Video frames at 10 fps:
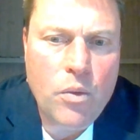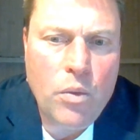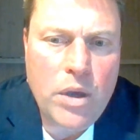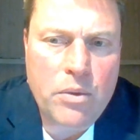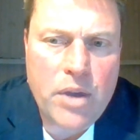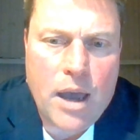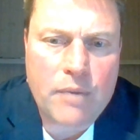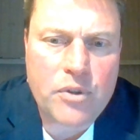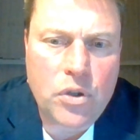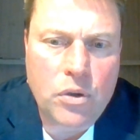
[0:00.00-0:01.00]
we
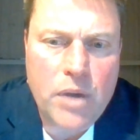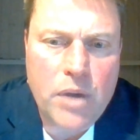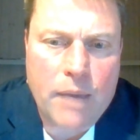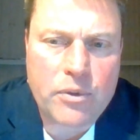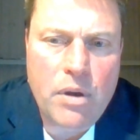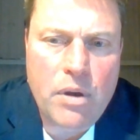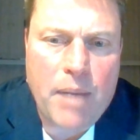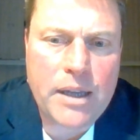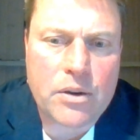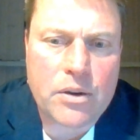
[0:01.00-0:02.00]
have to
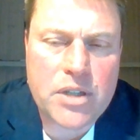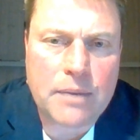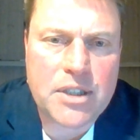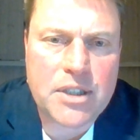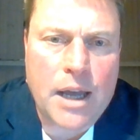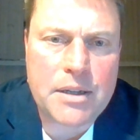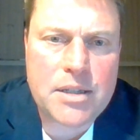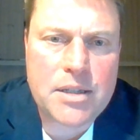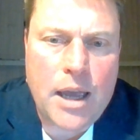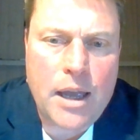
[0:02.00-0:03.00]
remind ourselves and
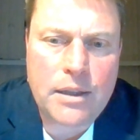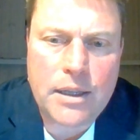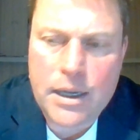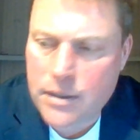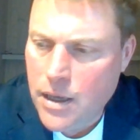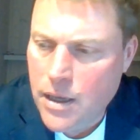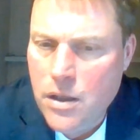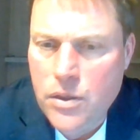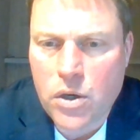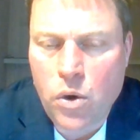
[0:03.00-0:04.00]
understand that
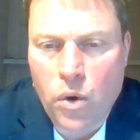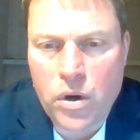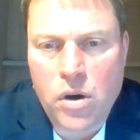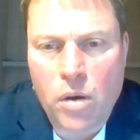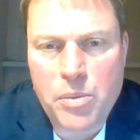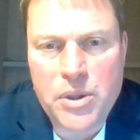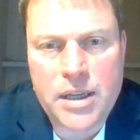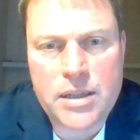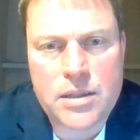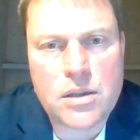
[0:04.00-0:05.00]
the core
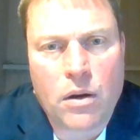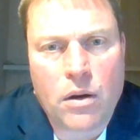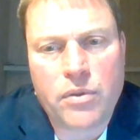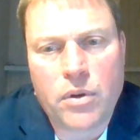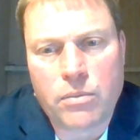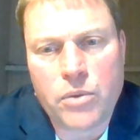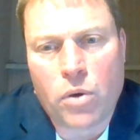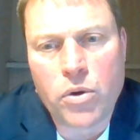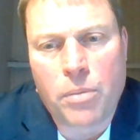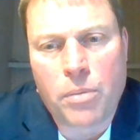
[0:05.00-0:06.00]
competence
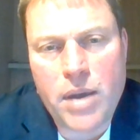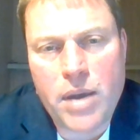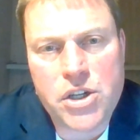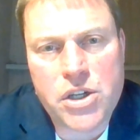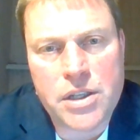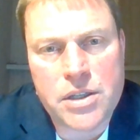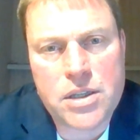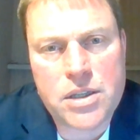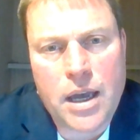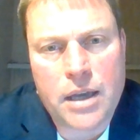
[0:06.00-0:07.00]
on
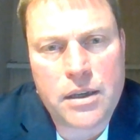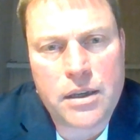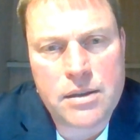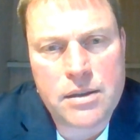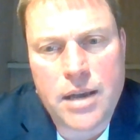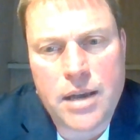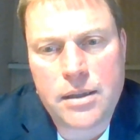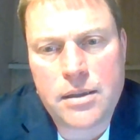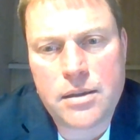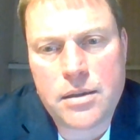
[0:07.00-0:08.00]
operations and
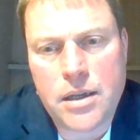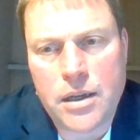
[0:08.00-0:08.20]
site